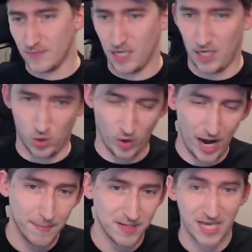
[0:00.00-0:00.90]

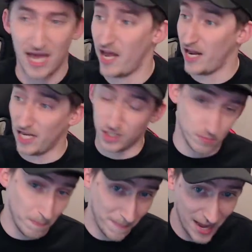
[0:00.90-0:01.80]
grab his head, and
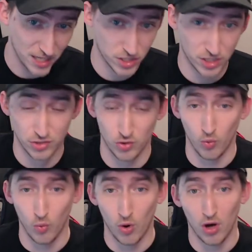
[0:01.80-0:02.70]
just bash into the
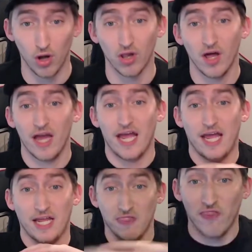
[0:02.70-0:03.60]
wall.
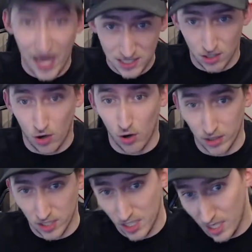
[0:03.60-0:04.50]
And that's a
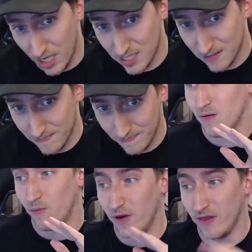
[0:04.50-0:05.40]
hard cut.
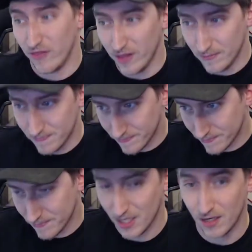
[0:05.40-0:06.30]
We then
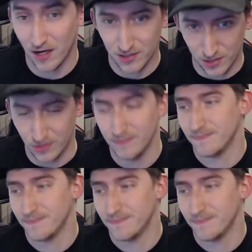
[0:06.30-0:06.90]
cut to